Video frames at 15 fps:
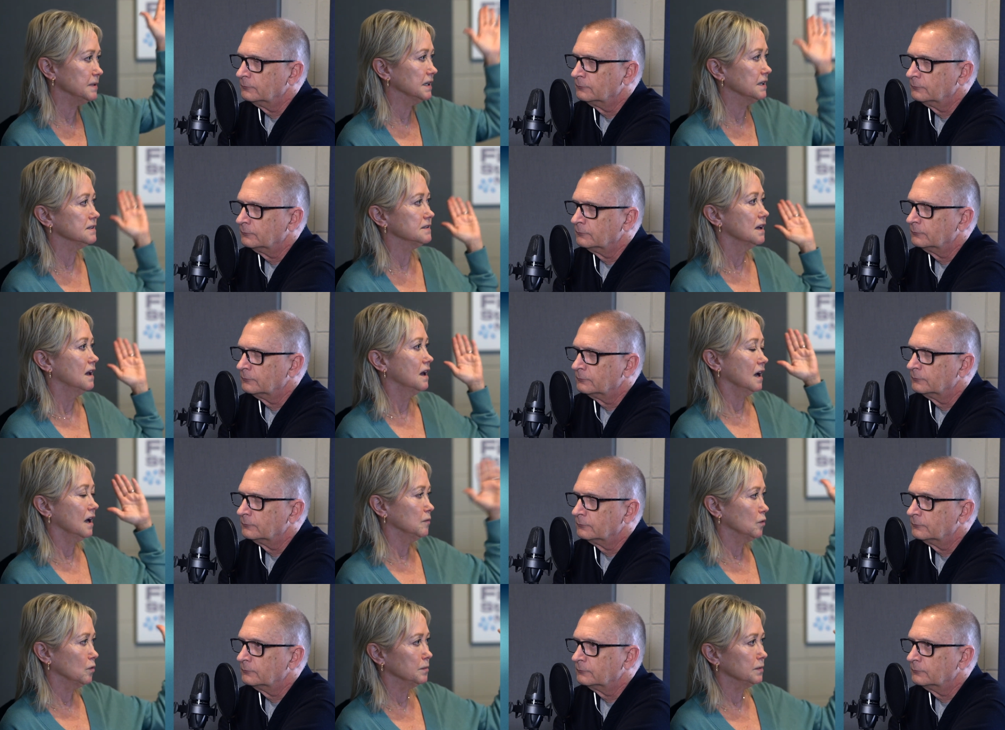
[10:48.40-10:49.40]
Speaker 1: because
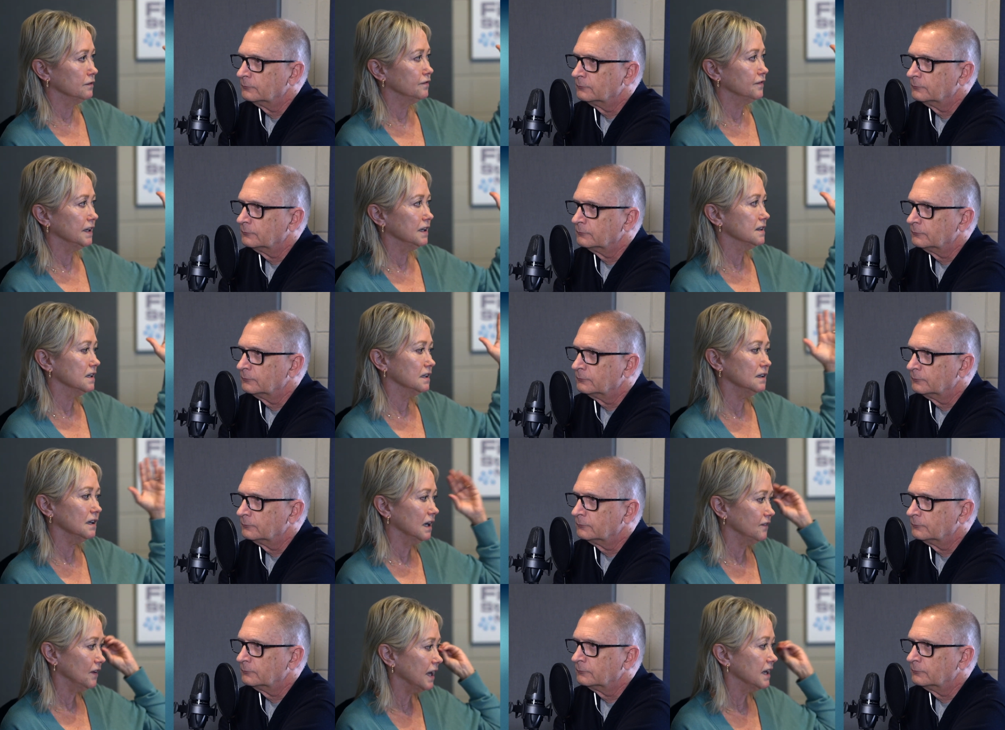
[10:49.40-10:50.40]
I'm a woman of faith and
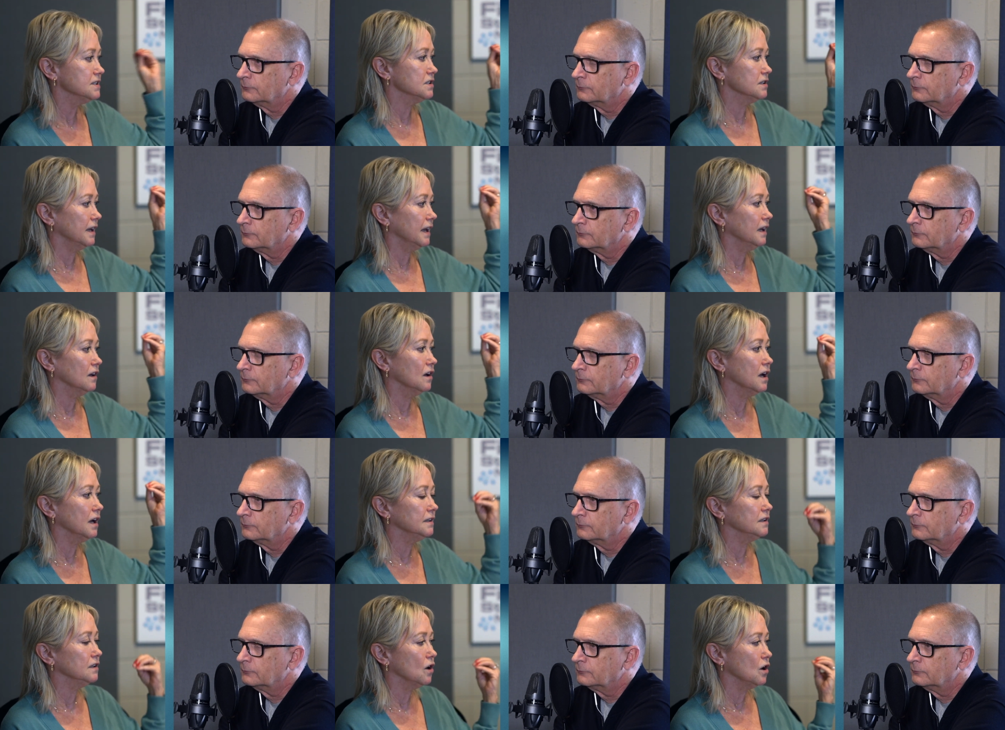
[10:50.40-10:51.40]
I've had to hang
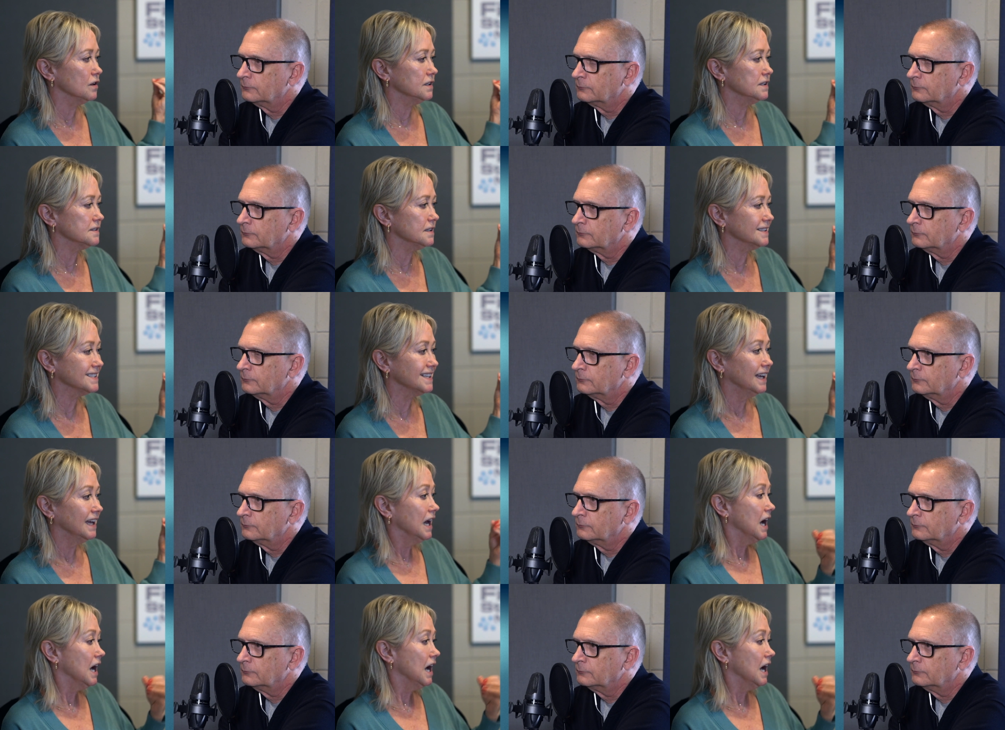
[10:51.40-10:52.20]
on and all these things.